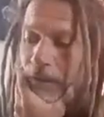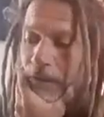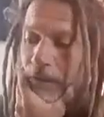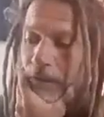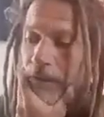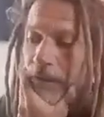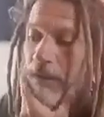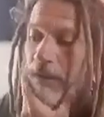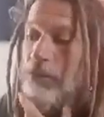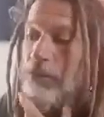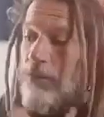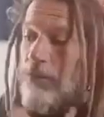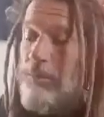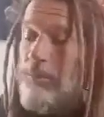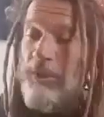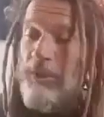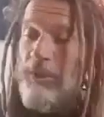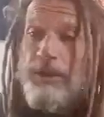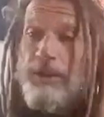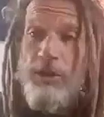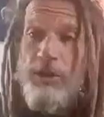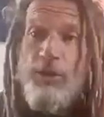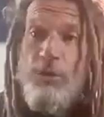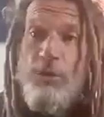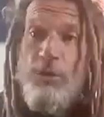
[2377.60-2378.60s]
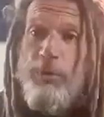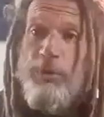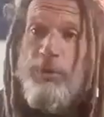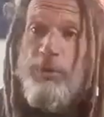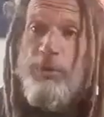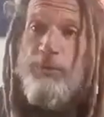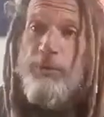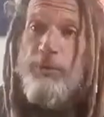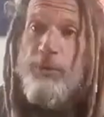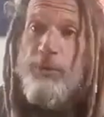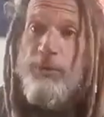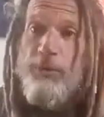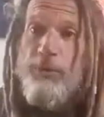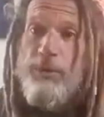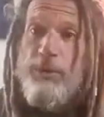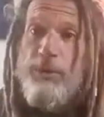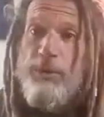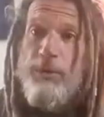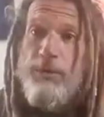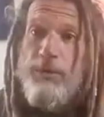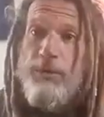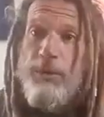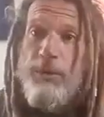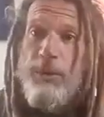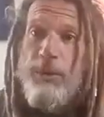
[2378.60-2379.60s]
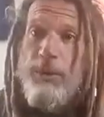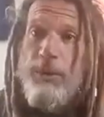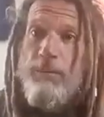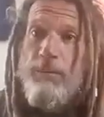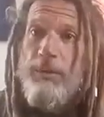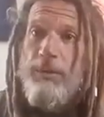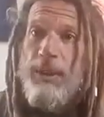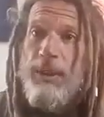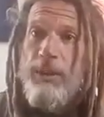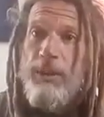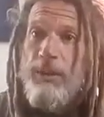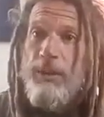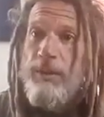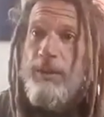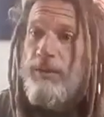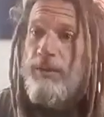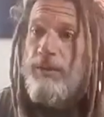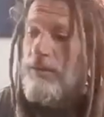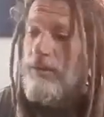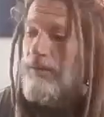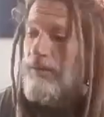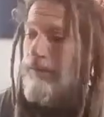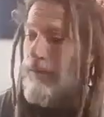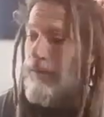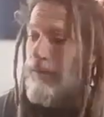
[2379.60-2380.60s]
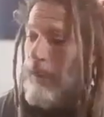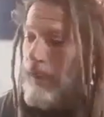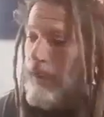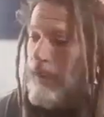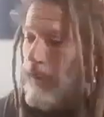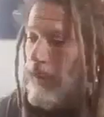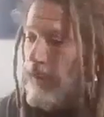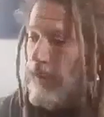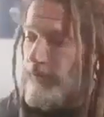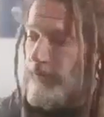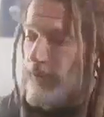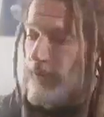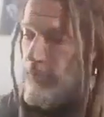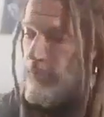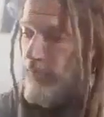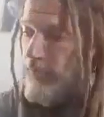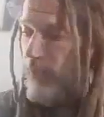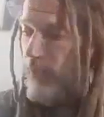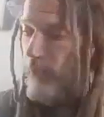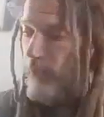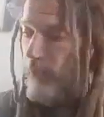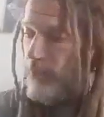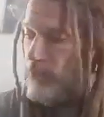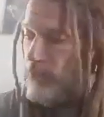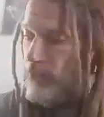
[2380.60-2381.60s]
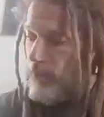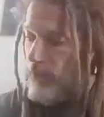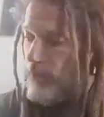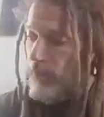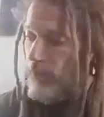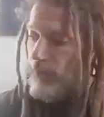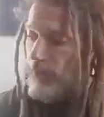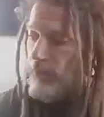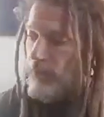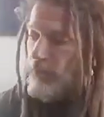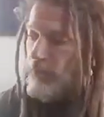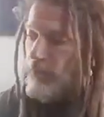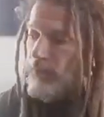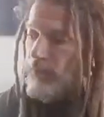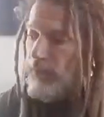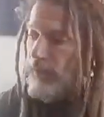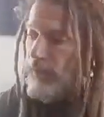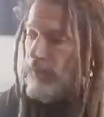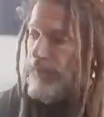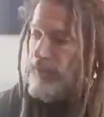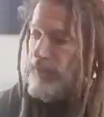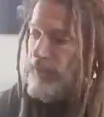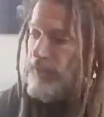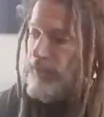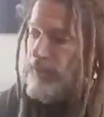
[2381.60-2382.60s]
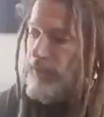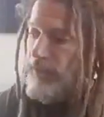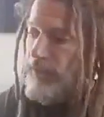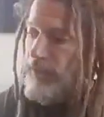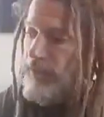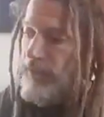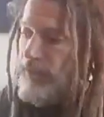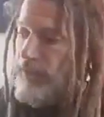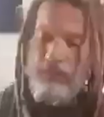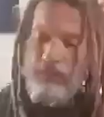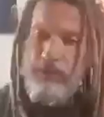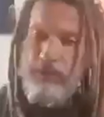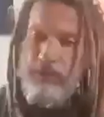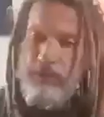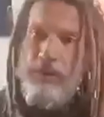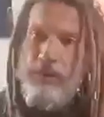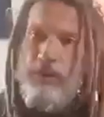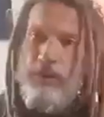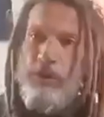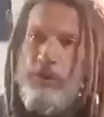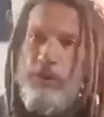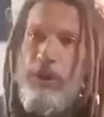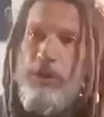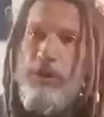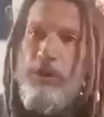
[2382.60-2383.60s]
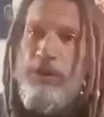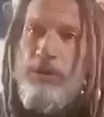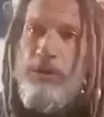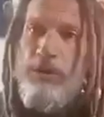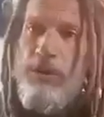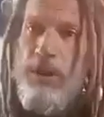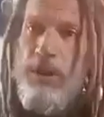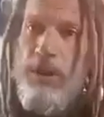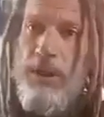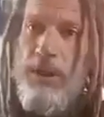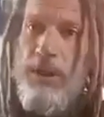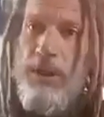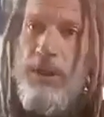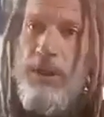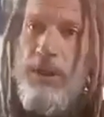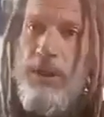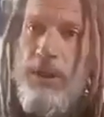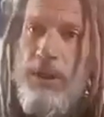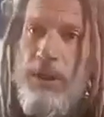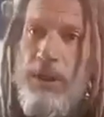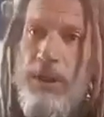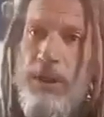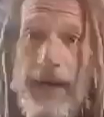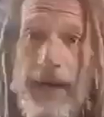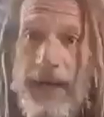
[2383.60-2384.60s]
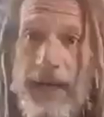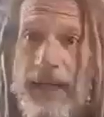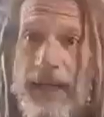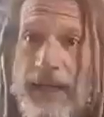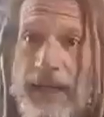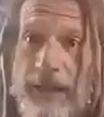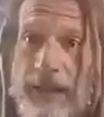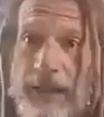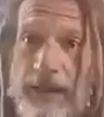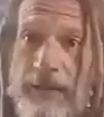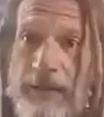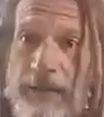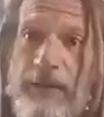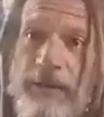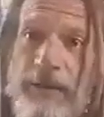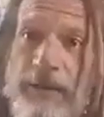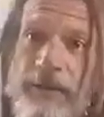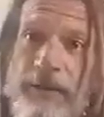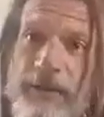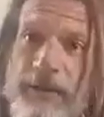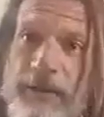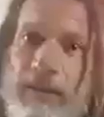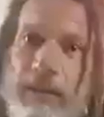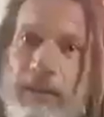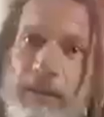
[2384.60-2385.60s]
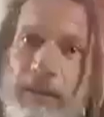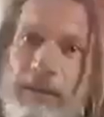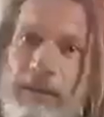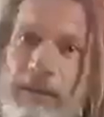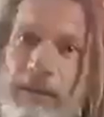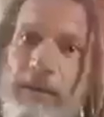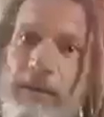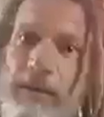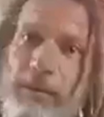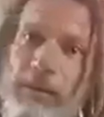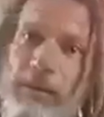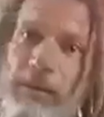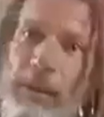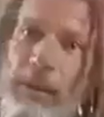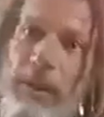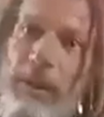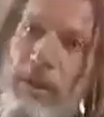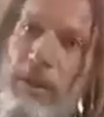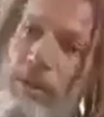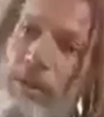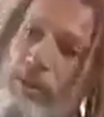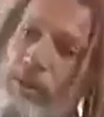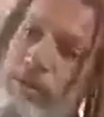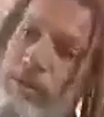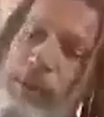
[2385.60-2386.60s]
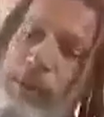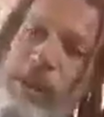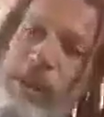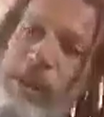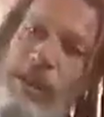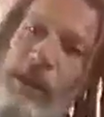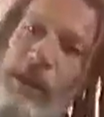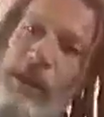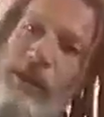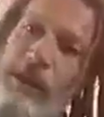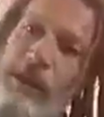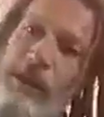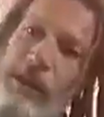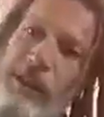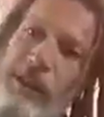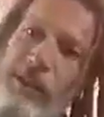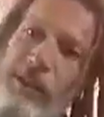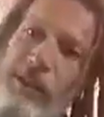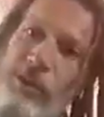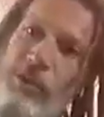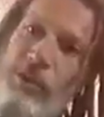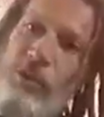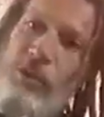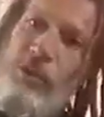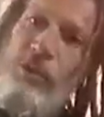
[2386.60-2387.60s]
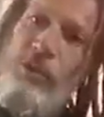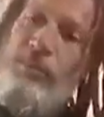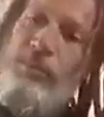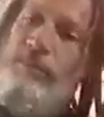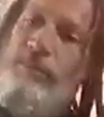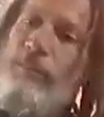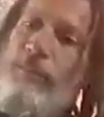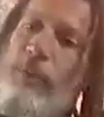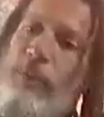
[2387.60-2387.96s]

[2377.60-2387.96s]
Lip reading: distribute these superfoods because, like, I have this power shake. You were asking me to share some of the things that I eat. This is one of the main things I consume.